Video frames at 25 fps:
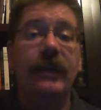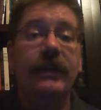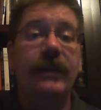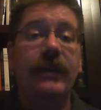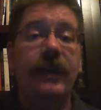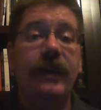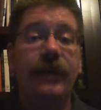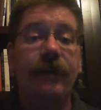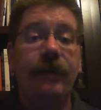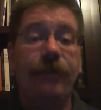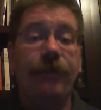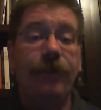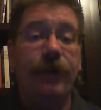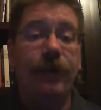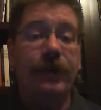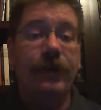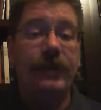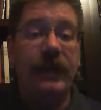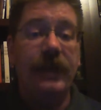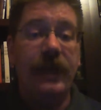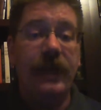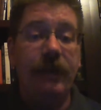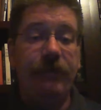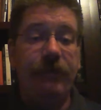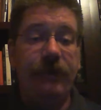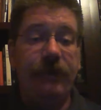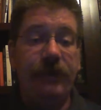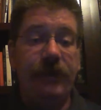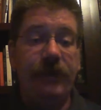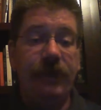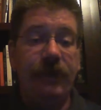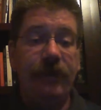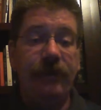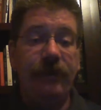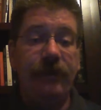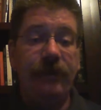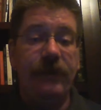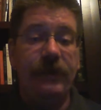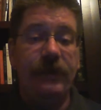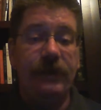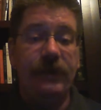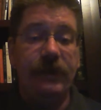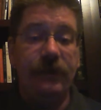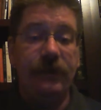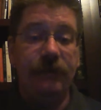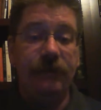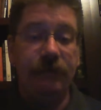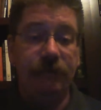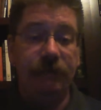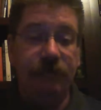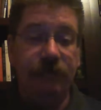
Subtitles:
Thank you for your time and thank you for listening.